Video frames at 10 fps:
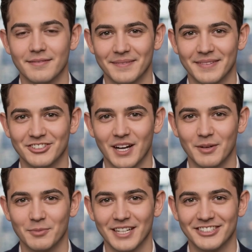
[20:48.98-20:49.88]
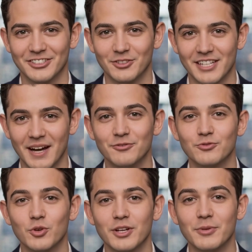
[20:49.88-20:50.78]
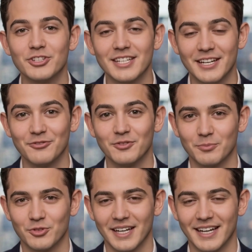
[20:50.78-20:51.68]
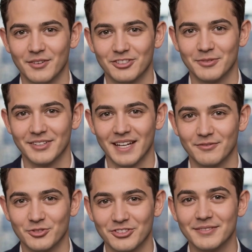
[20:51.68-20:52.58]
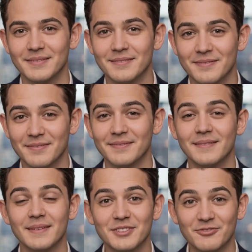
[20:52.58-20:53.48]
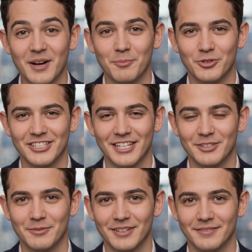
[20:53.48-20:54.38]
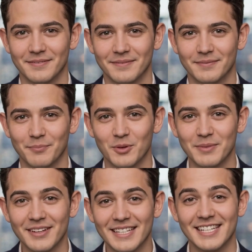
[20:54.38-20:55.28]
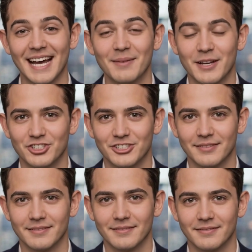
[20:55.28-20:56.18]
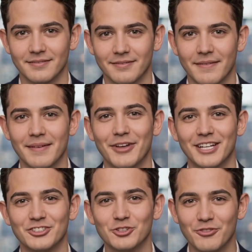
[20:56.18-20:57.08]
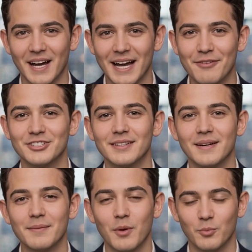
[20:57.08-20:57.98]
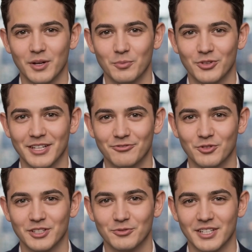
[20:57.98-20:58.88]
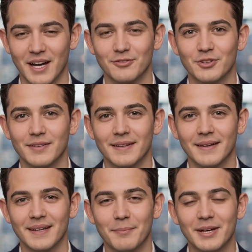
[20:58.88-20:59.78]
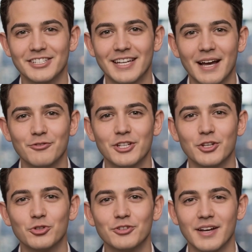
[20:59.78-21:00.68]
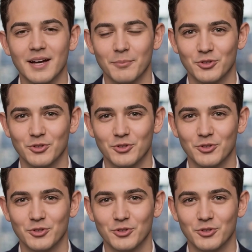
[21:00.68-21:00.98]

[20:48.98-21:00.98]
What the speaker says: Stock price still down 40% from pre-announcement levels. Developer sentiment, permanently damaged. They survived, but when will they fully recover? Because every new developer